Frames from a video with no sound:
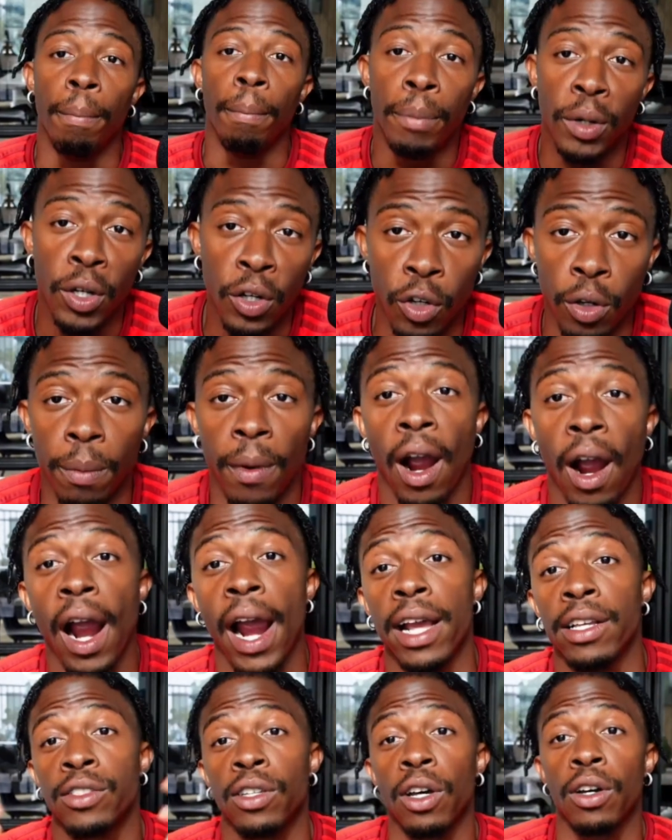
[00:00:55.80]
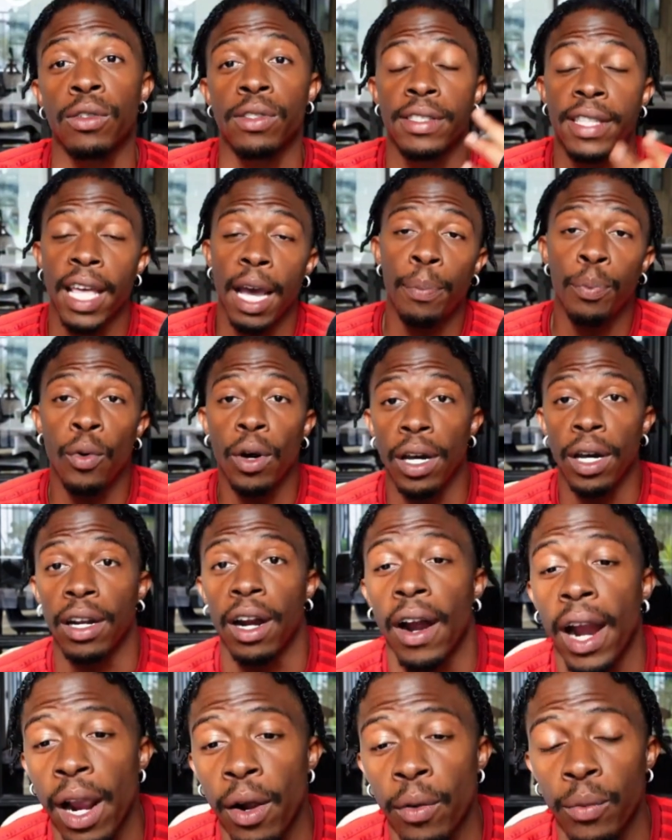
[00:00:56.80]
Boom. All right. So step one, all
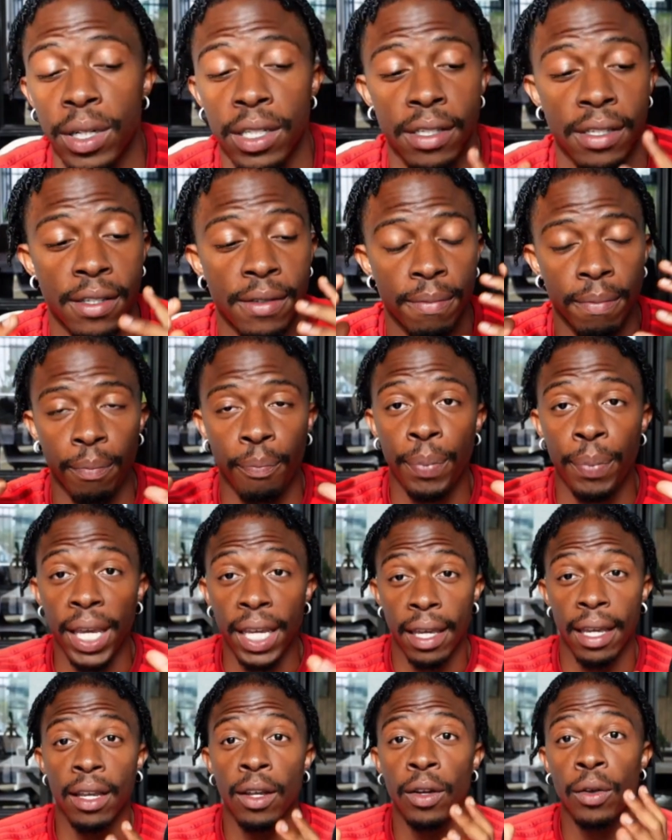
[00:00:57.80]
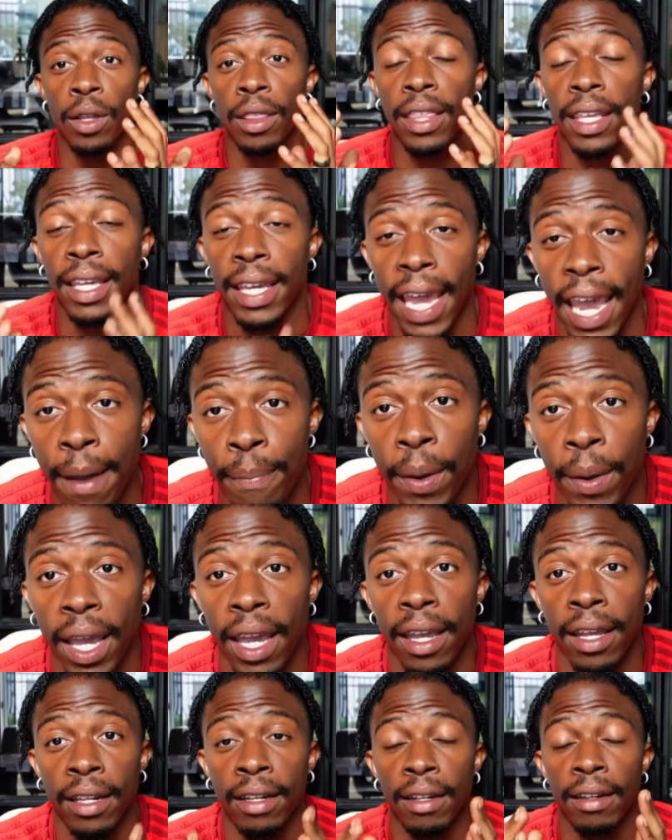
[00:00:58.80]
right, was picking the
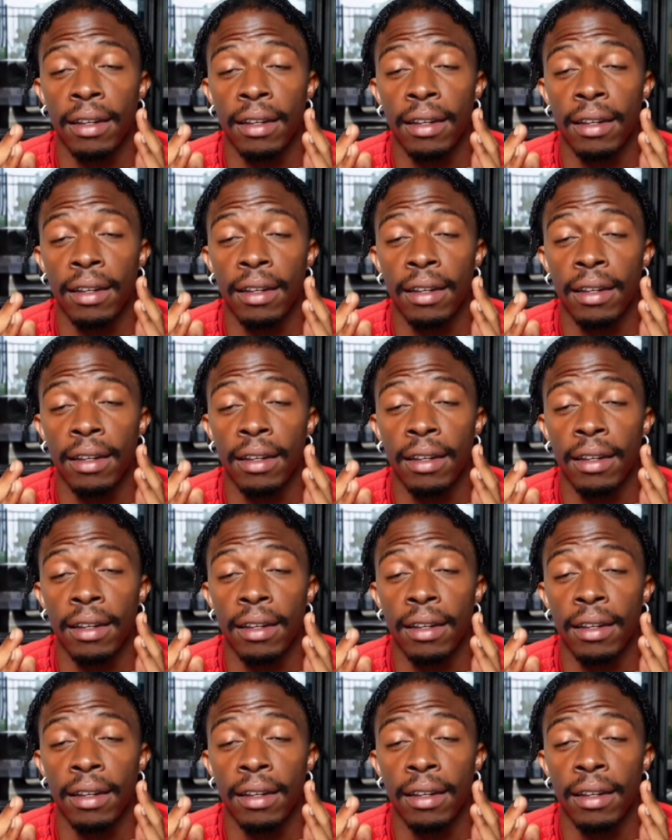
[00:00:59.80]
campaign